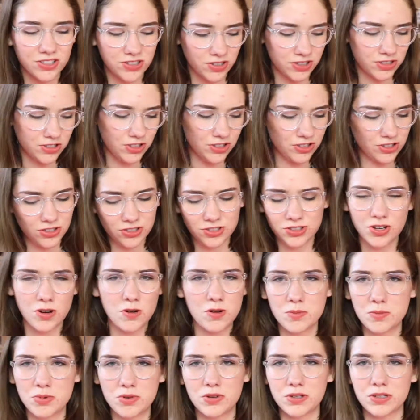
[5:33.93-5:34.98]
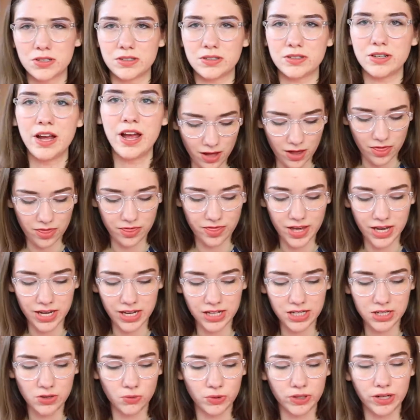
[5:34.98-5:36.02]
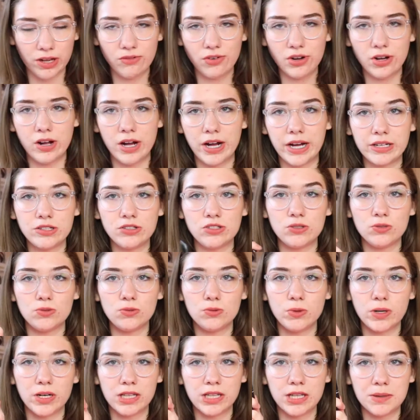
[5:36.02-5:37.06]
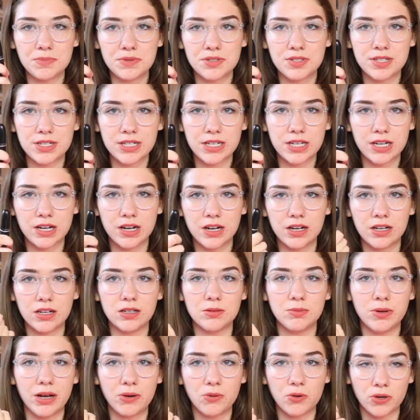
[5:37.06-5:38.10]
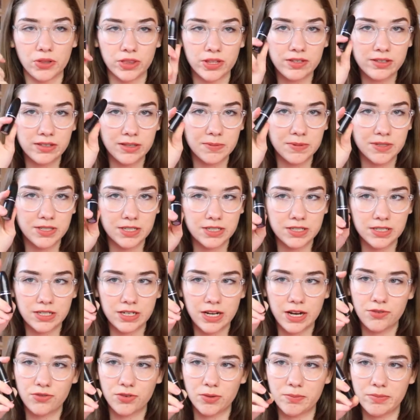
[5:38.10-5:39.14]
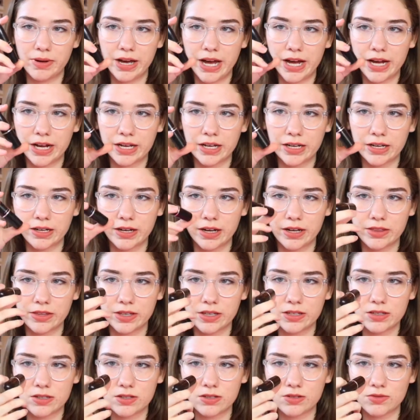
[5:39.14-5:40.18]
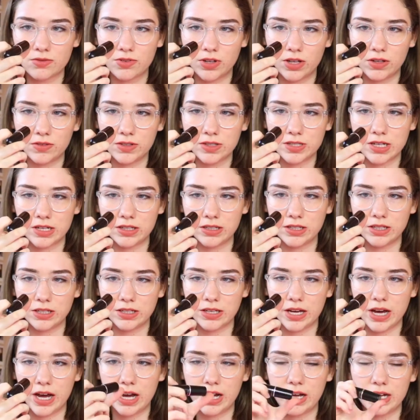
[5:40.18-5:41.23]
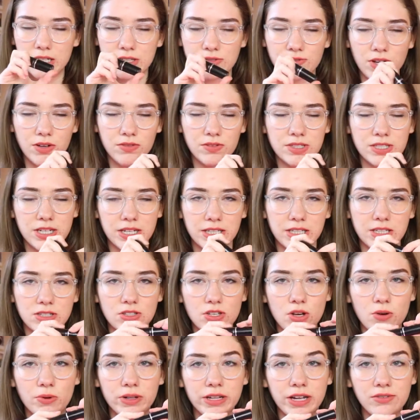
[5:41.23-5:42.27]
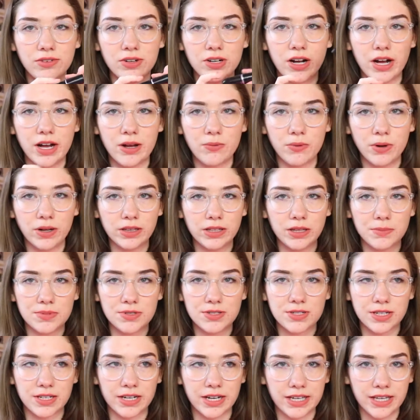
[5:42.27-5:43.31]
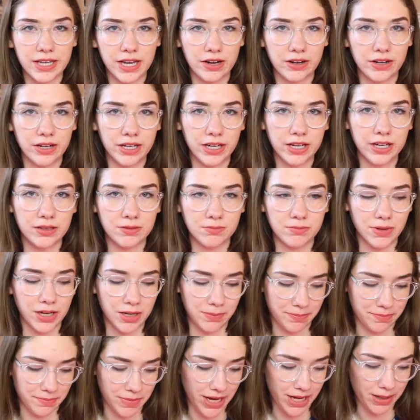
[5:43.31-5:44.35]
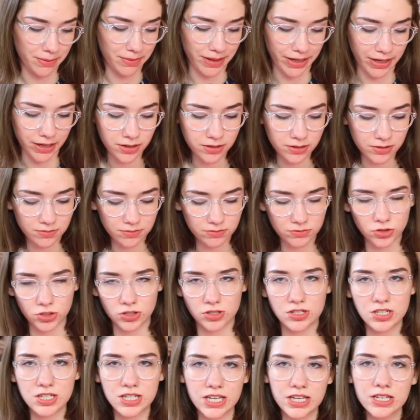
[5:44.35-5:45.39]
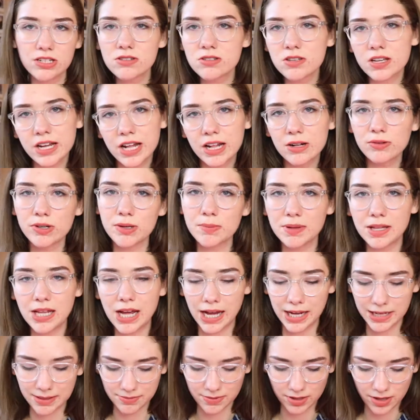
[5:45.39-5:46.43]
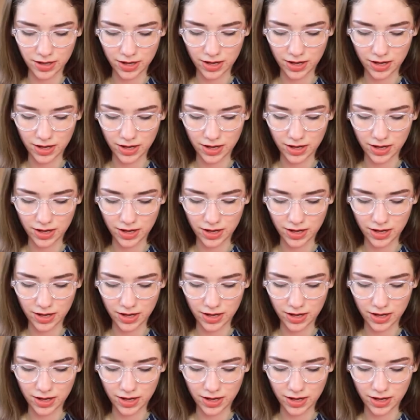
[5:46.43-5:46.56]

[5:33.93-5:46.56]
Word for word: scrunchies are so important. Then whenever I do wear lipstick, I wore this lipstick today from MAC. I think it's Velvet Teddy. Yeah, it's Velvet Teddy. So whenever I wear lipstick, I carry it in my backpack just in case I gotta reapply.